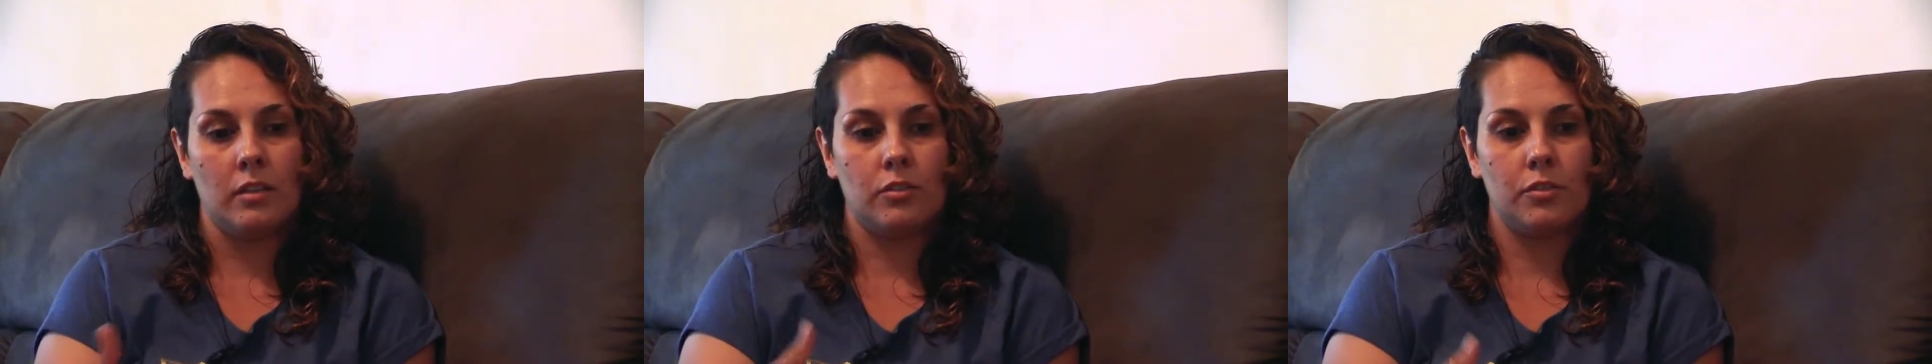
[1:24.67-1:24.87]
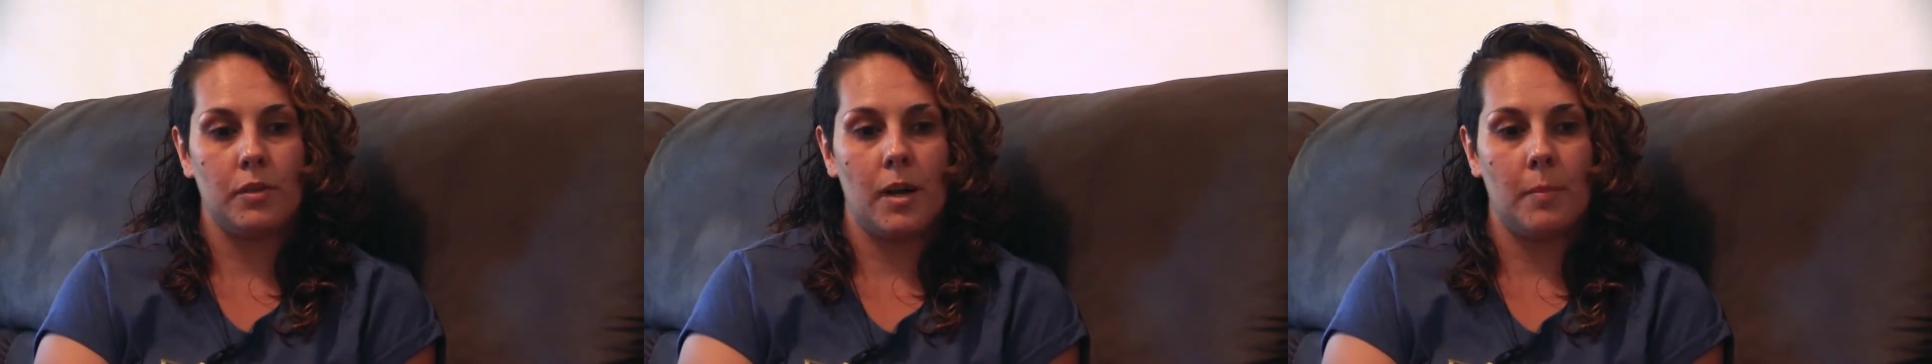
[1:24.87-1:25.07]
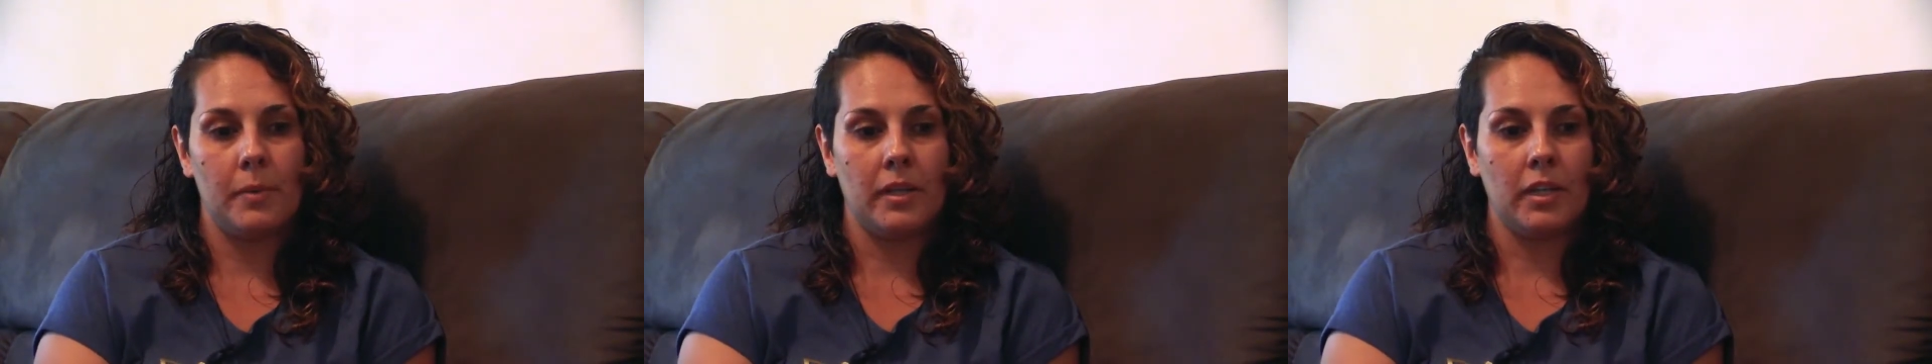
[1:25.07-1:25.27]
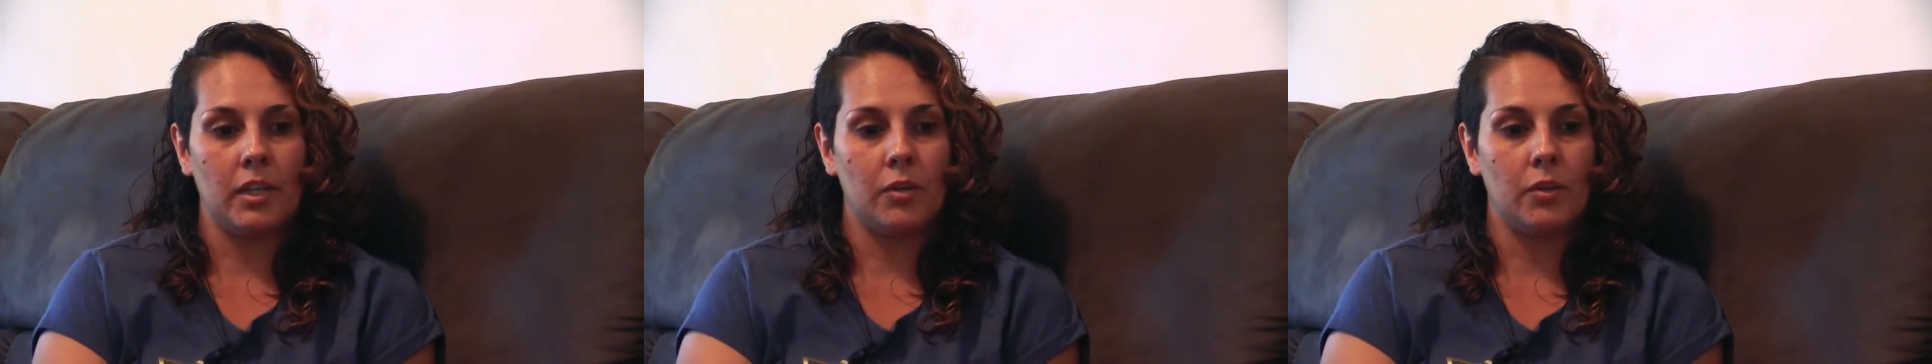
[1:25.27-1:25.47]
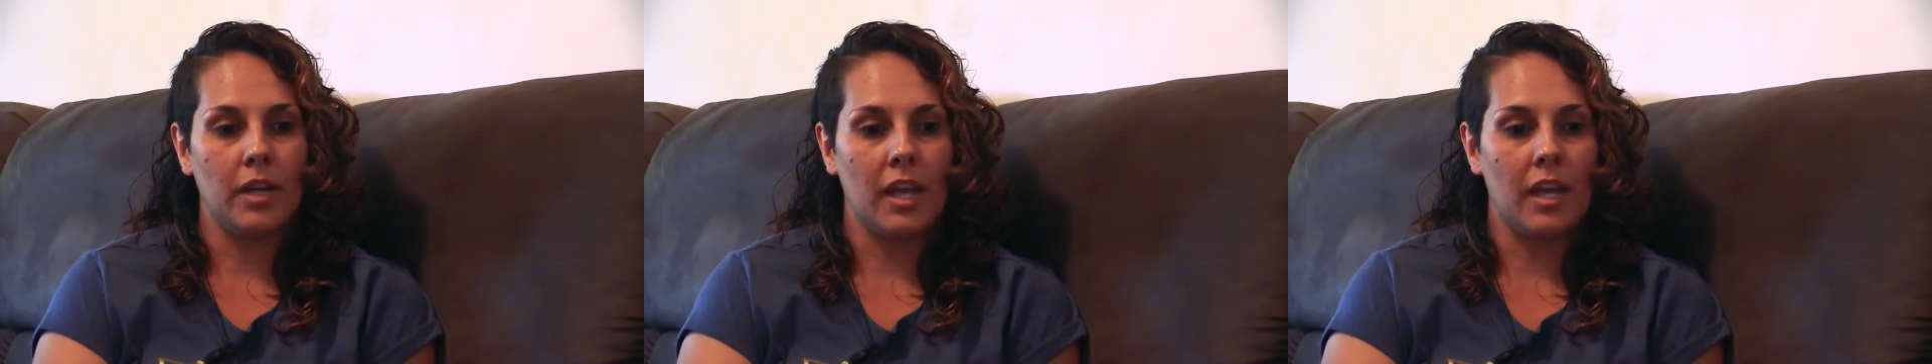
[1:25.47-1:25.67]
grew up in
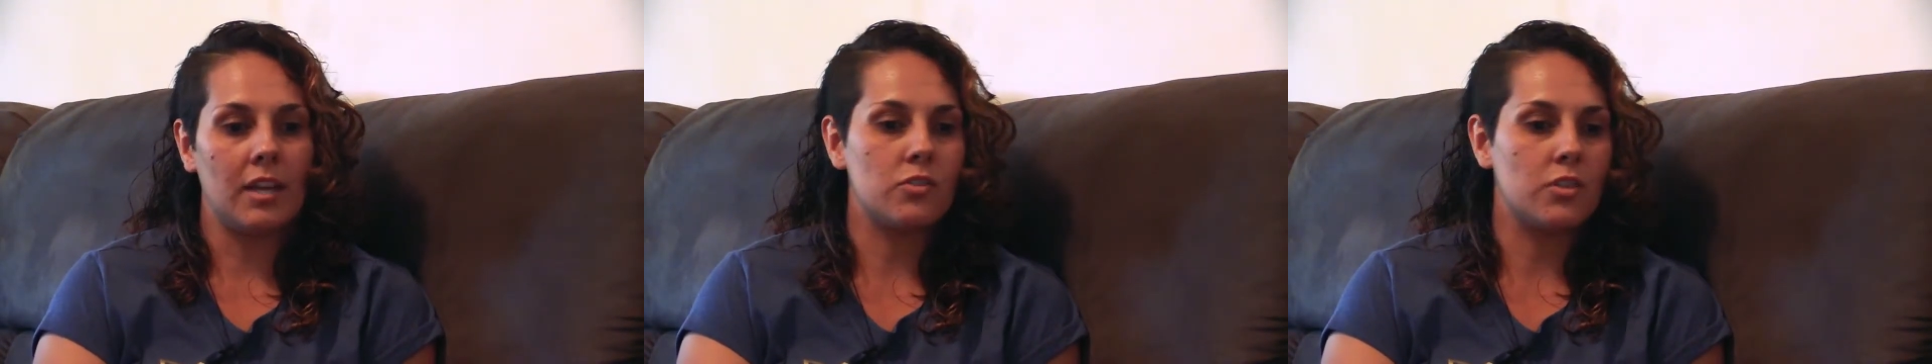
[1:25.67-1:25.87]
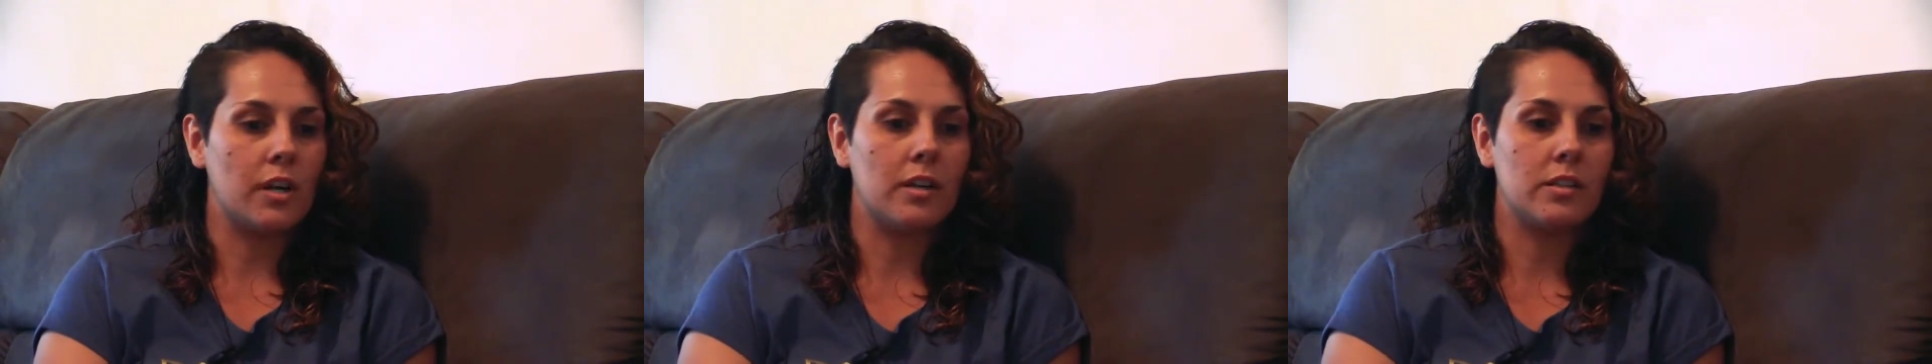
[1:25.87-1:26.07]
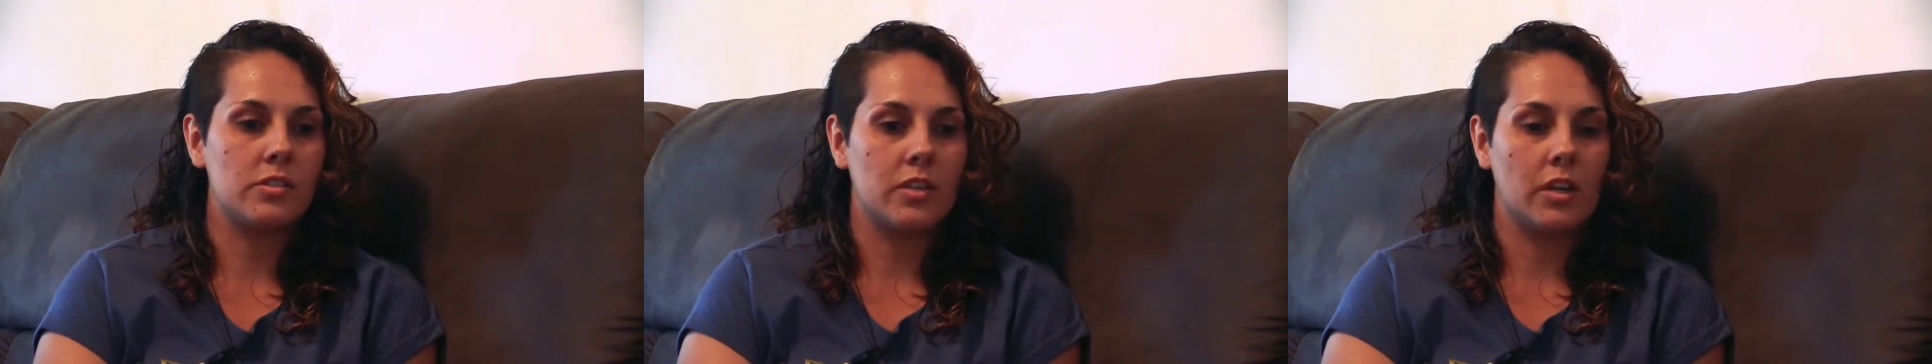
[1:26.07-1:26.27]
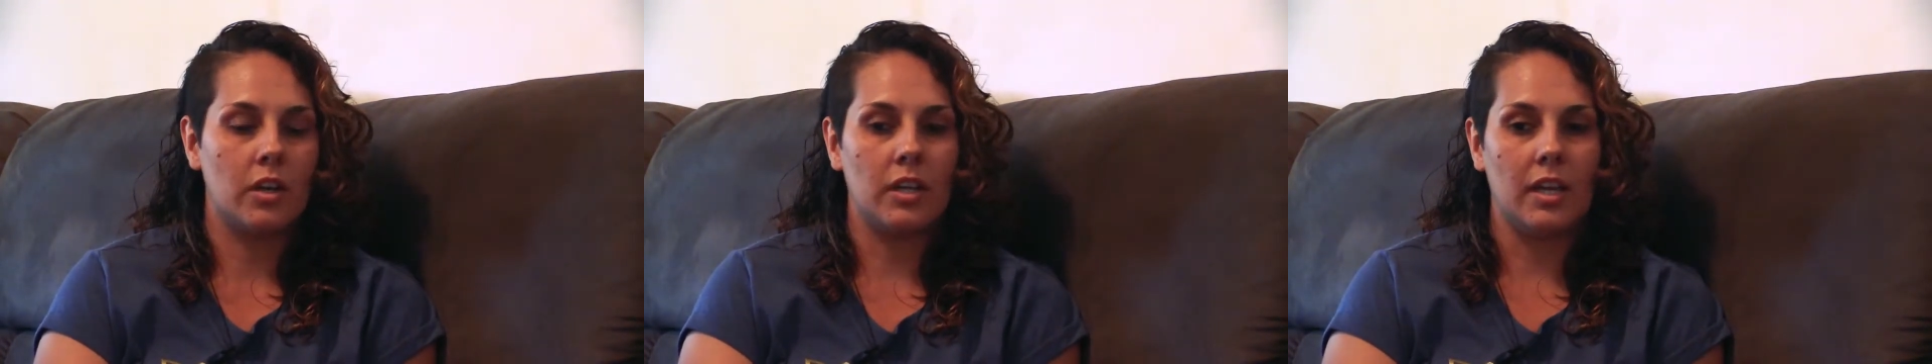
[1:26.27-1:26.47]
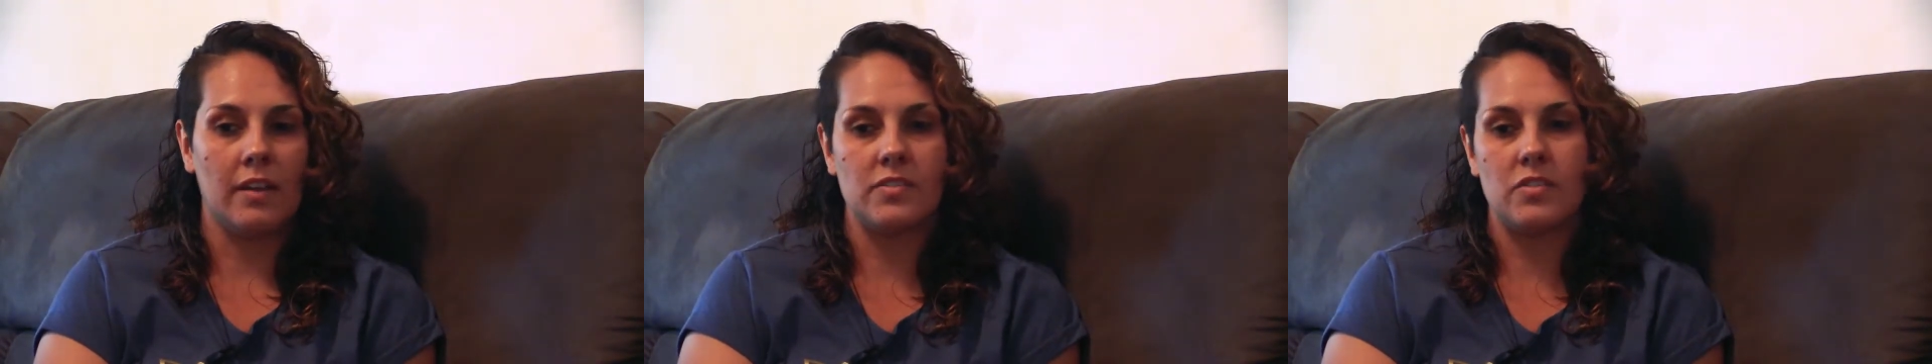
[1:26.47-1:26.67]
Gilgandra, so yeah,